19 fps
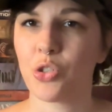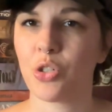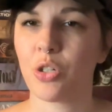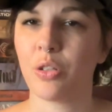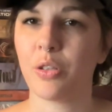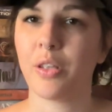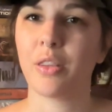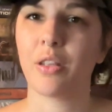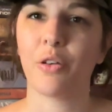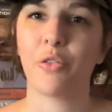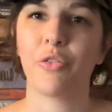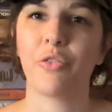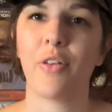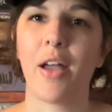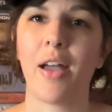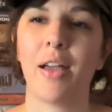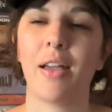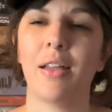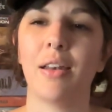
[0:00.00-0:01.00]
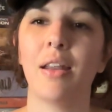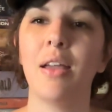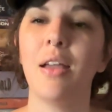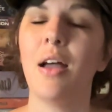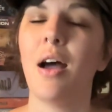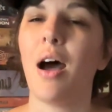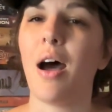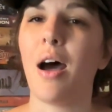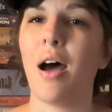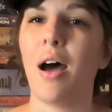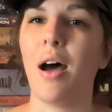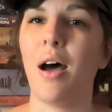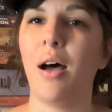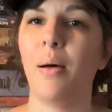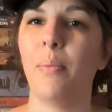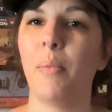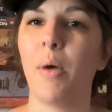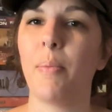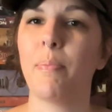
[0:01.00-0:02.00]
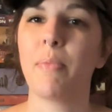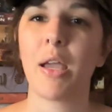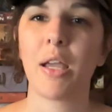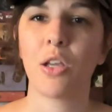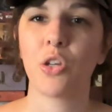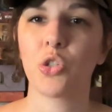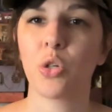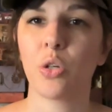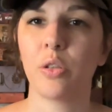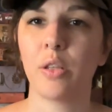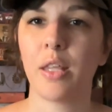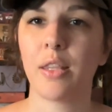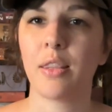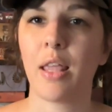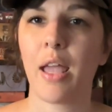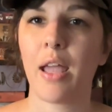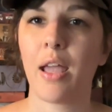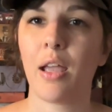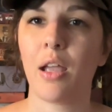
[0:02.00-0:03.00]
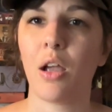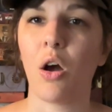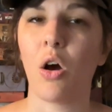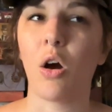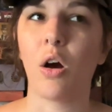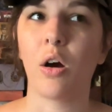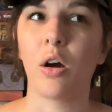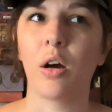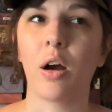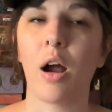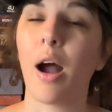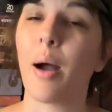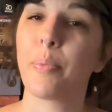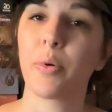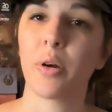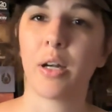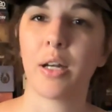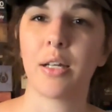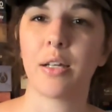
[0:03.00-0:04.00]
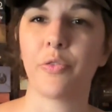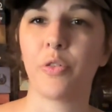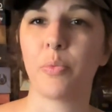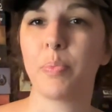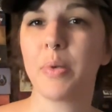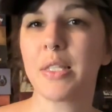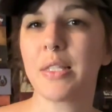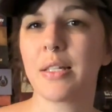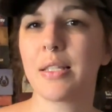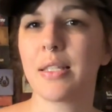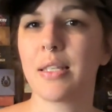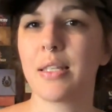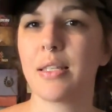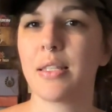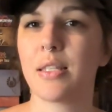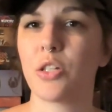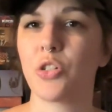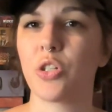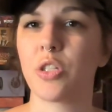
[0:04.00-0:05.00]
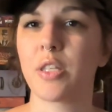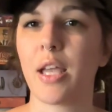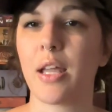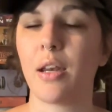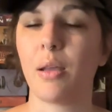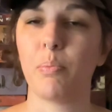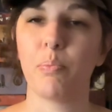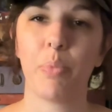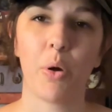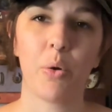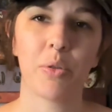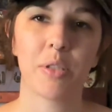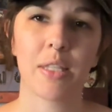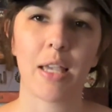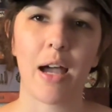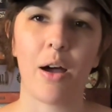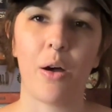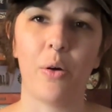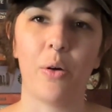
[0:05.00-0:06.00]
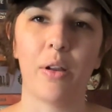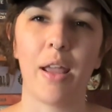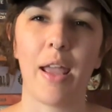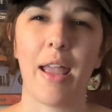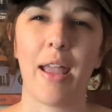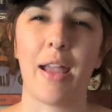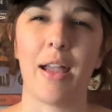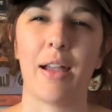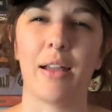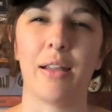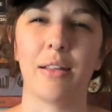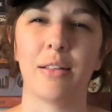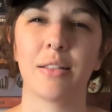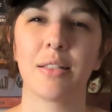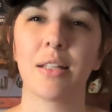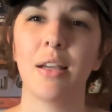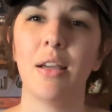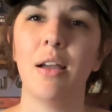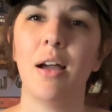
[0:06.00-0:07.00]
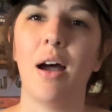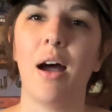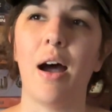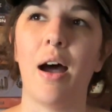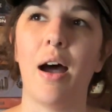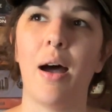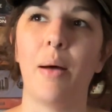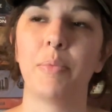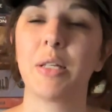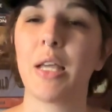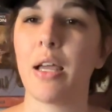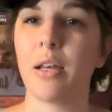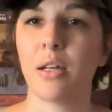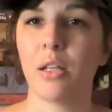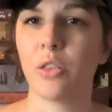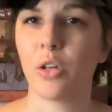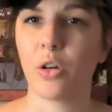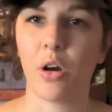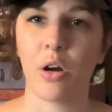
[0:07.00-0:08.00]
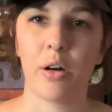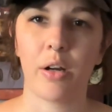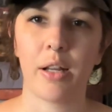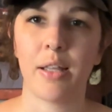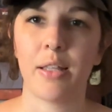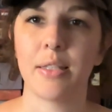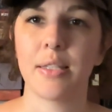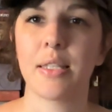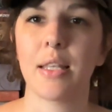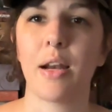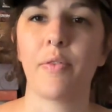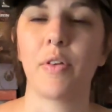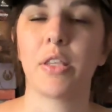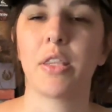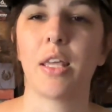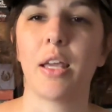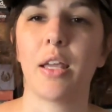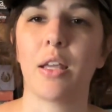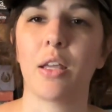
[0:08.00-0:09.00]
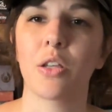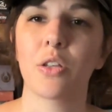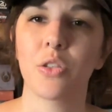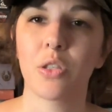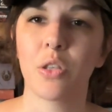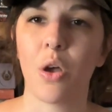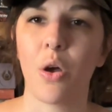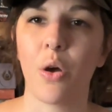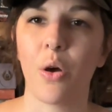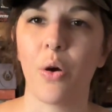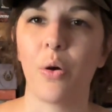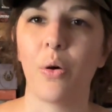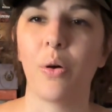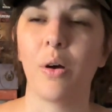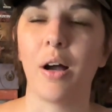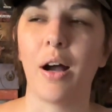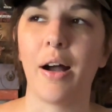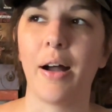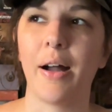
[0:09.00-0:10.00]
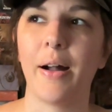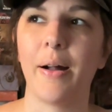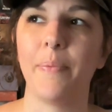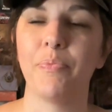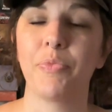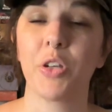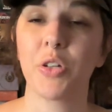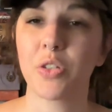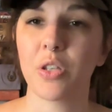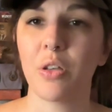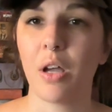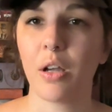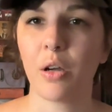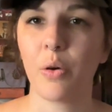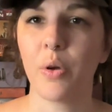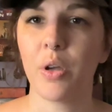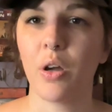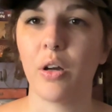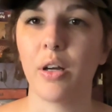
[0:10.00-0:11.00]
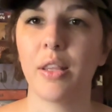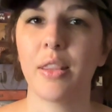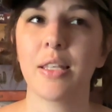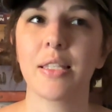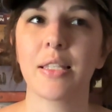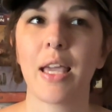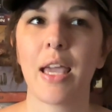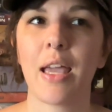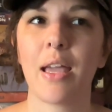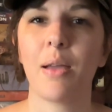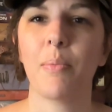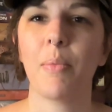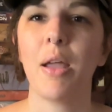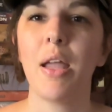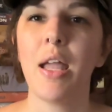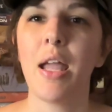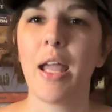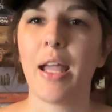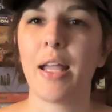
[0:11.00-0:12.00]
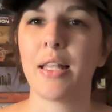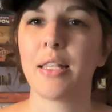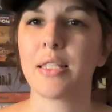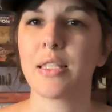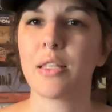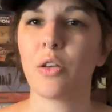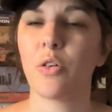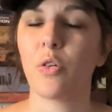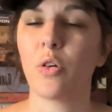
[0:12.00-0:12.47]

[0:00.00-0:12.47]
sure that they're fed, making sure that they are operating different businesses, such as getting boats out and tending the gardens and everything. So there's a lot going on in this game. It's